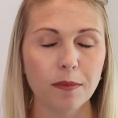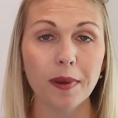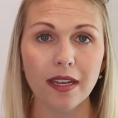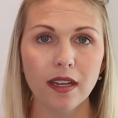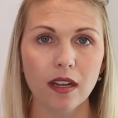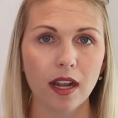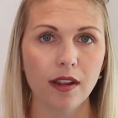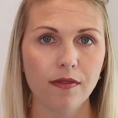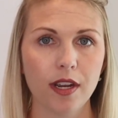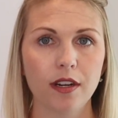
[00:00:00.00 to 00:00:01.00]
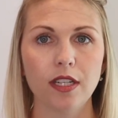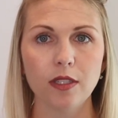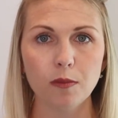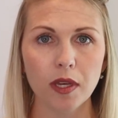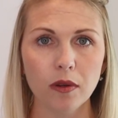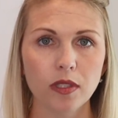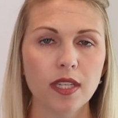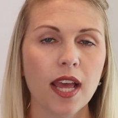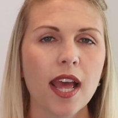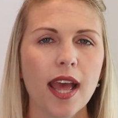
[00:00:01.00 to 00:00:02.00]
depending on if there are
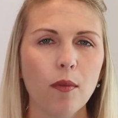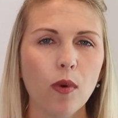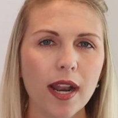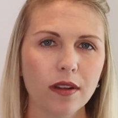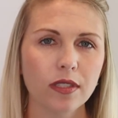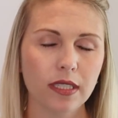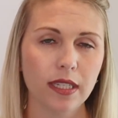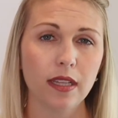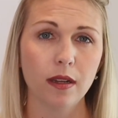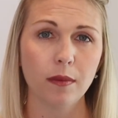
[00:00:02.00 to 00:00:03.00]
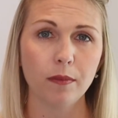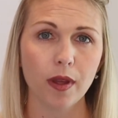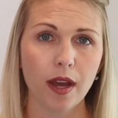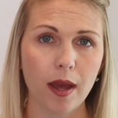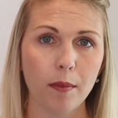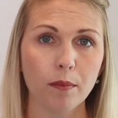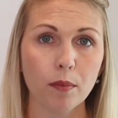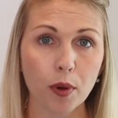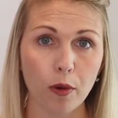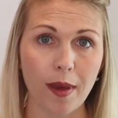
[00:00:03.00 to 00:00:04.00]
disputes and what else is in the
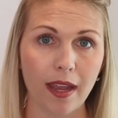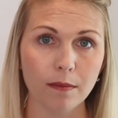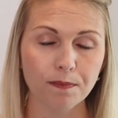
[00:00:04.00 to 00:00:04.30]
probate.